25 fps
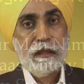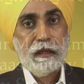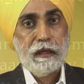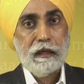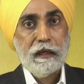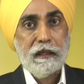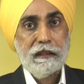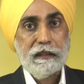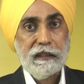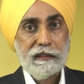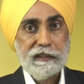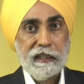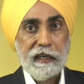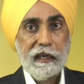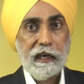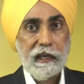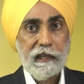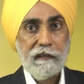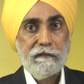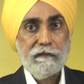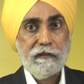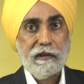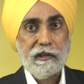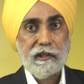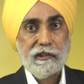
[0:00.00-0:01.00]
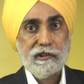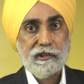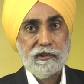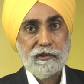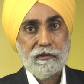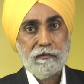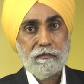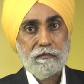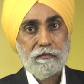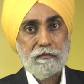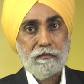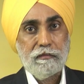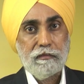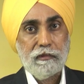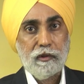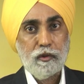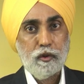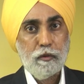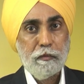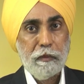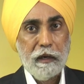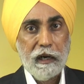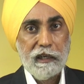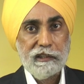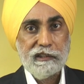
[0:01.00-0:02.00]
In the second verse,
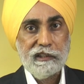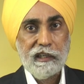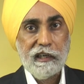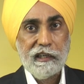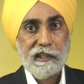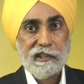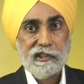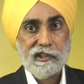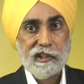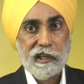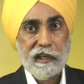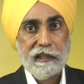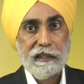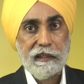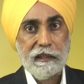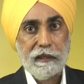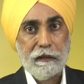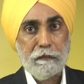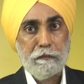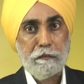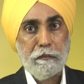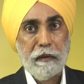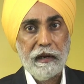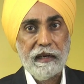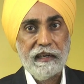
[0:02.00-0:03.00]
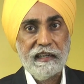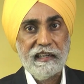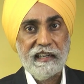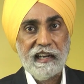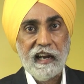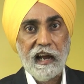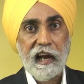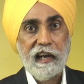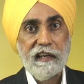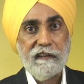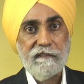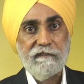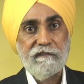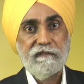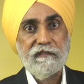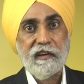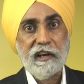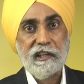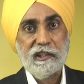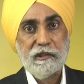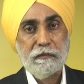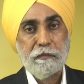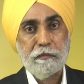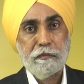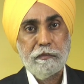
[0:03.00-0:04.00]
Guru Pasha is saying, my life
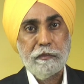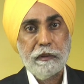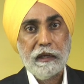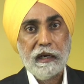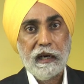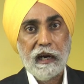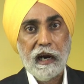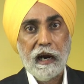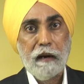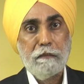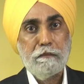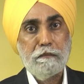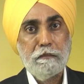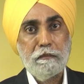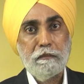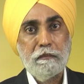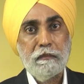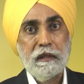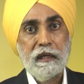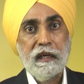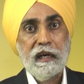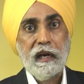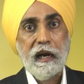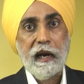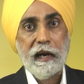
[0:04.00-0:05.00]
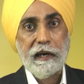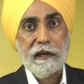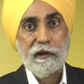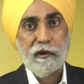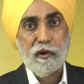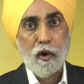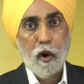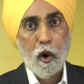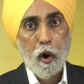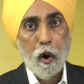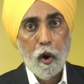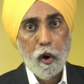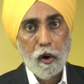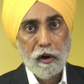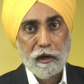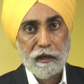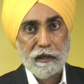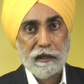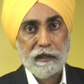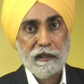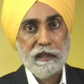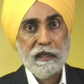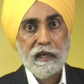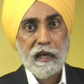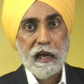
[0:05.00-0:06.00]
has become
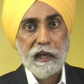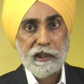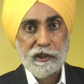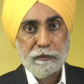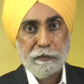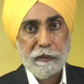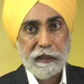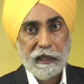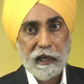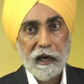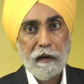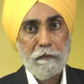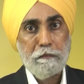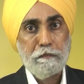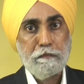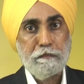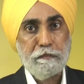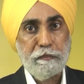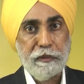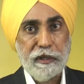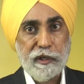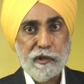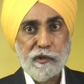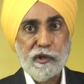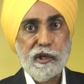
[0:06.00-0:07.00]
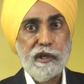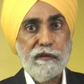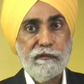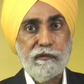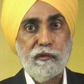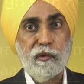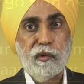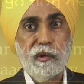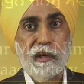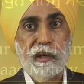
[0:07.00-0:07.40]
adorned, has become beautiful,